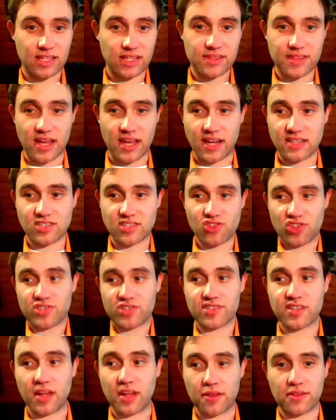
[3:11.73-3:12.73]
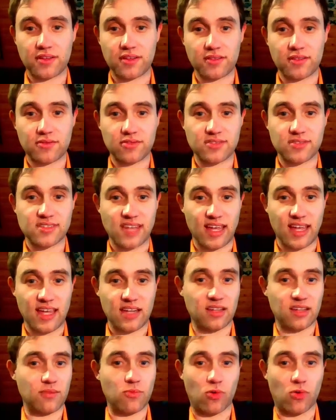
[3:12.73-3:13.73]
there's just nothing to say
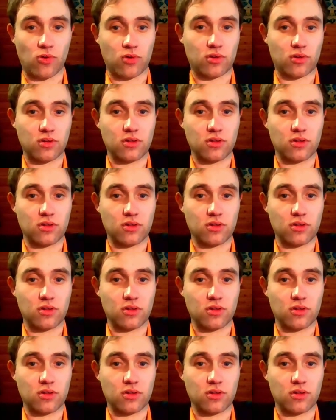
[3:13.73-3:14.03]
anymore.